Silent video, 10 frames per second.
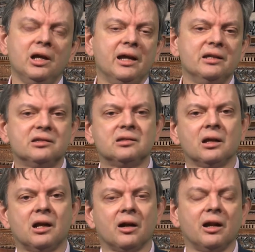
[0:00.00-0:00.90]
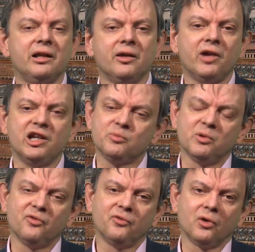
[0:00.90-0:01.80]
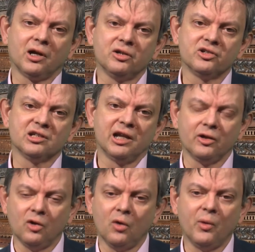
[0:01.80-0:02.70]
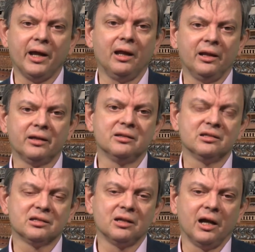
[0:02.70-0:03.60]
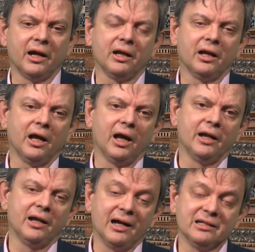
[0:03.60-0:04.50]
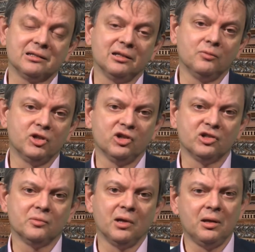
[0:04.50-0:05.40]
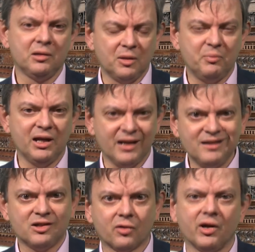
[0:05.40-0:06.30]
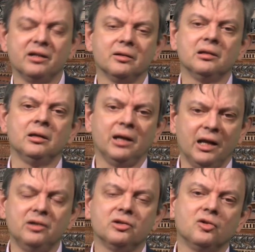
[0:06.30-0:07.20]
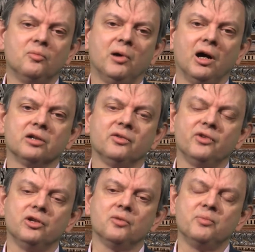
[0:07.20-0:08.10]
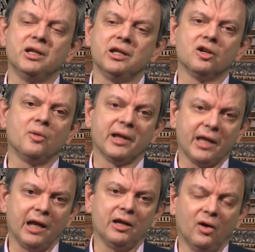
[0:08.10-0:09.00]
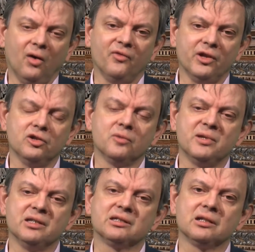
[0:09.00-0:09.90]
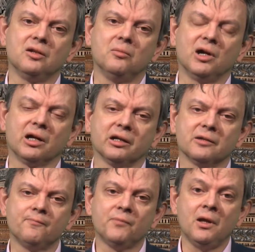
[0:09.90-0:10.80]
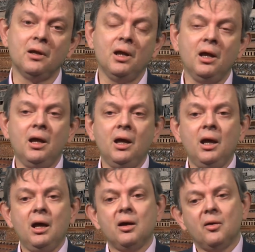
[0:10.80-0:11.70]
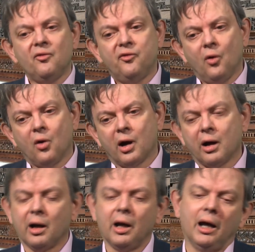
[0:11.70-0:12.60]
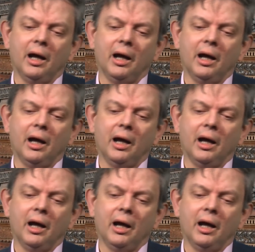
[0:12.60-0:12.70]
is currently the arrangement for countries like Norway, Liechtenstein, and Iceland, which is to be an integral part of the European Economic Area, of the European single market. For